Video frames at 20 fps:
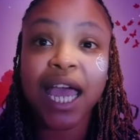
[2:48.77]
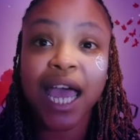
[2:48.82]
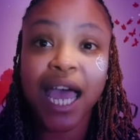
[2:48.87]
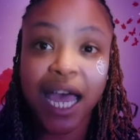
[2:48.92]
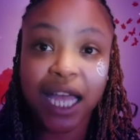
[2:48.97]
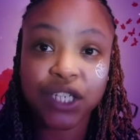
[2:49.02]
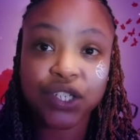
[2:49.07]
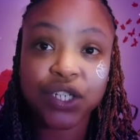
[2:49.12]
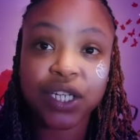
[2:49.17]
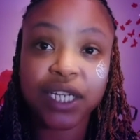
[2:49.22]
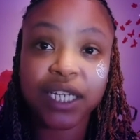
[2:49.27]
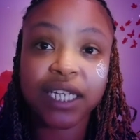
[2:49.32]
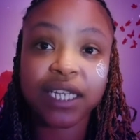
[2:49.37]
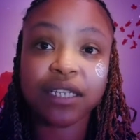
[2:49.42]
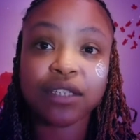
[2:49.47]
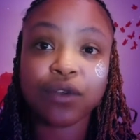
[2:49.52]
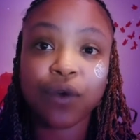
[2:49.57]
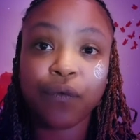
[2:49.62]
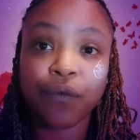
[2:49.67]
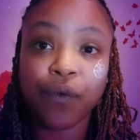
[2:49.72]

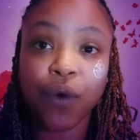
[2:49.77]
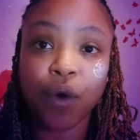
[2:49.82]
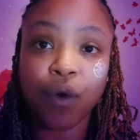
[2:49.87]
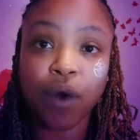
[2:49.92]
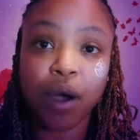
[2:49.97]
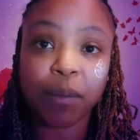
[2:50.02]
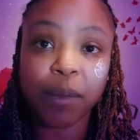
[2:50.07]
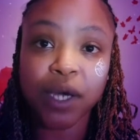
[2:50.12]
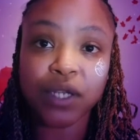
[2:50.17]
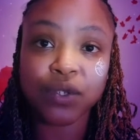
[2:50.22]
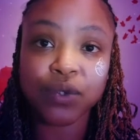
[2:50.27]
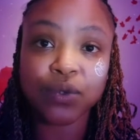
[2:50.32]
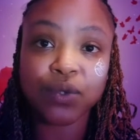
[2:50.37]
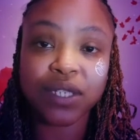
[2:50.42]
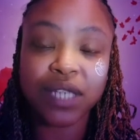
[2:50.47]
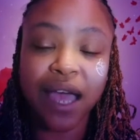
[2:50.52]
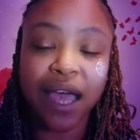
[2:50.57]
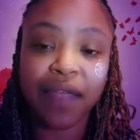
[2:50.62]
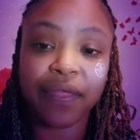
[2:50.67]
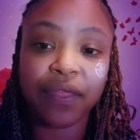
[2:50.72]
anchovies, forearm
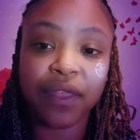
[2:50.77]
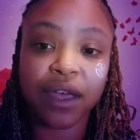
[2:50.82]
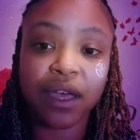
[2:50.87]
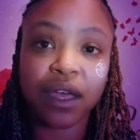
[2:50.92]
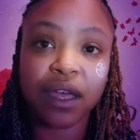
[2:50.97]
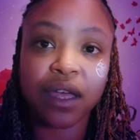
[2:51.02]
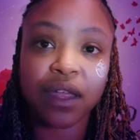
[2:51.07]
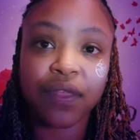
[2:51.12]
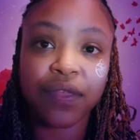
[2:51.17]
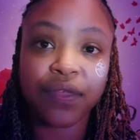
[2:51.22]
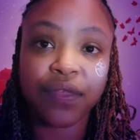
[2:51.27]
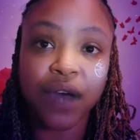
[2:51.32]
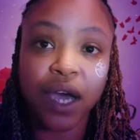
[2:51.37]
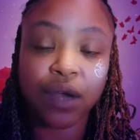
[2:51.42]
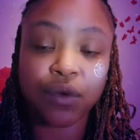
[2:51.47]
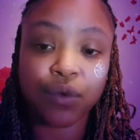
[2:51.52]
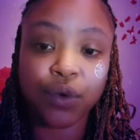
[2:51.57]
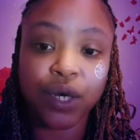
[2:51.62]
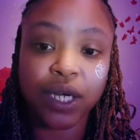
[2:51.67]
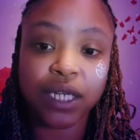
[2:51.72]
muscles, and the
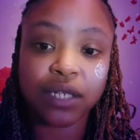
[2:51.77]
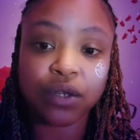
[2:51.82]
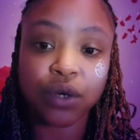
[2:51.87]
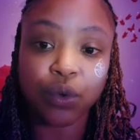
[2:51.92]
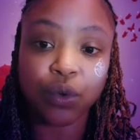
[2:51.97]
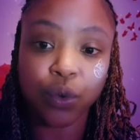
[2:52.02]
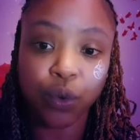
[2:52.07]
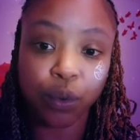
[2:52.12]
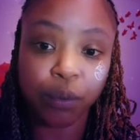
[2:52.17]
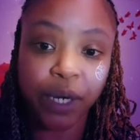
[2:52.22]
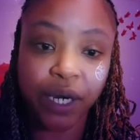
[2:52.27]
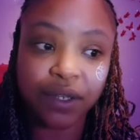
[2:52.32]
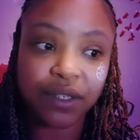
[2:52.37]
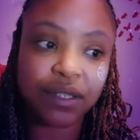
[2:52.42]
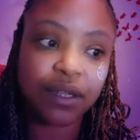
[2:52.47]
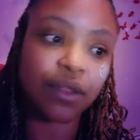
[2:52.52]
thyroid hormones.